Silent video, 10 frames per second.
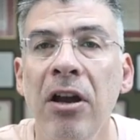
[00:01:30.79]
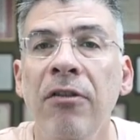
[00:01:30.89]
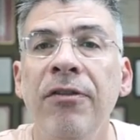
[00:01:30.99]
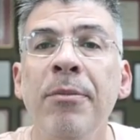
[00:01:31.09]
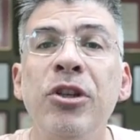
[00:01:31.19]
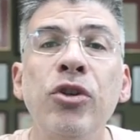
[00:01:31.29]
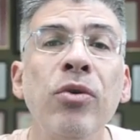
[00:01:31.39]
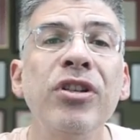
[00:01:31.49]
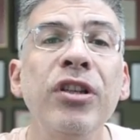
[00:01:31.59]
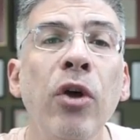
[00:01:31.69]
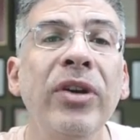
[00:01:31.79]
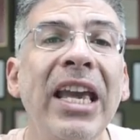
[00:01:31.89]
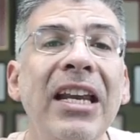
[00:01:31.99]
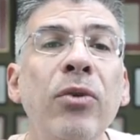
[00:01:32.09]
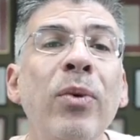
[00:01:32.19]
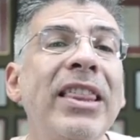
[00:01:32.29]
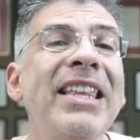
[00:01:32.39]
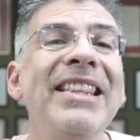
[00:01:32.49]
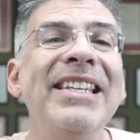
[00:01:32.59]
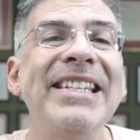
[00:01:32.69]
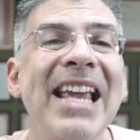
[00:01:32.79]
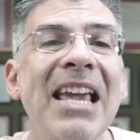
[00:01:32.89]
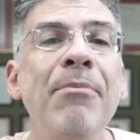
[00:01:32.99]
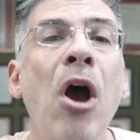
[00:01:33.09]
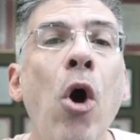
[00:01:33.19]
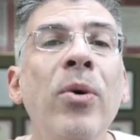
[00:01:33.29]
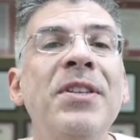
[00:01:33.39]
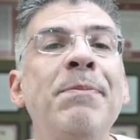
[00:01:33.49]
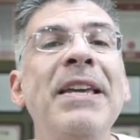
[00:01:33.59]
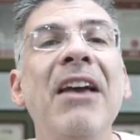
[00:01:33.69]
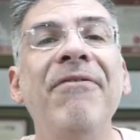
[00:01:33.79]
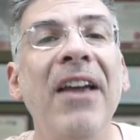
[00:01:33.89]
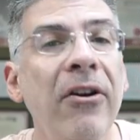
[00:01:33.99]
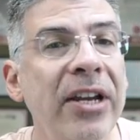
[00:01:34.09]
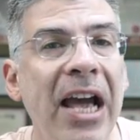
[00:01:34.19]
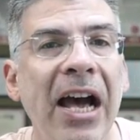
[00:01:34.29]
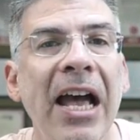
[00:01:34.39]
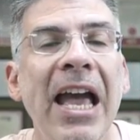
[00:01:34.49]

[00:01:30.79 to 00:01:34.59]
from a source located within the same O S P F area